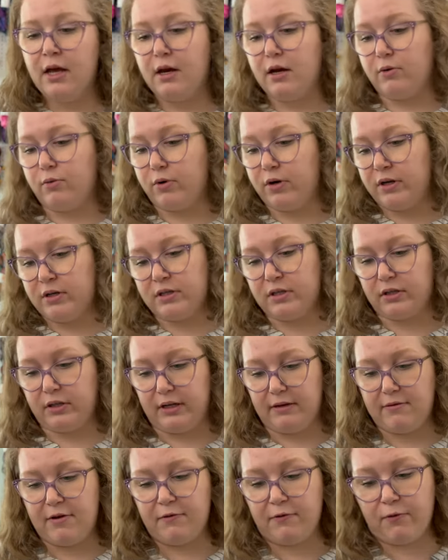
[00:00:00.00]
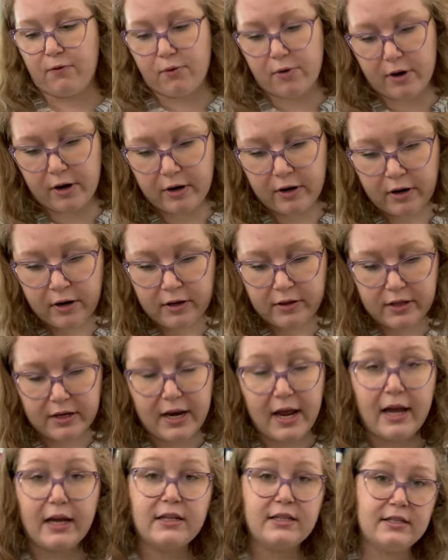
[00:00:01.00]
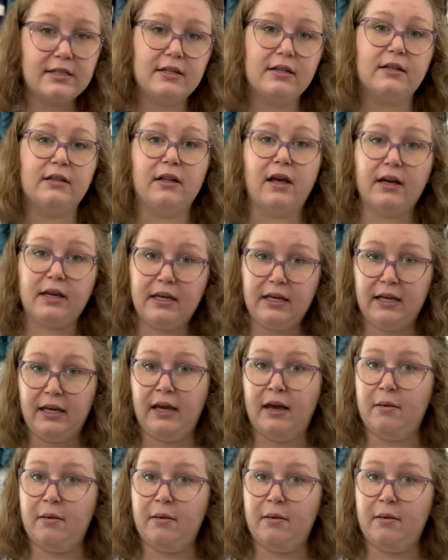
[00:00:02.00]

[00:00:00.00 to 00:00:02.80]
I wanted to leave it for the next lucky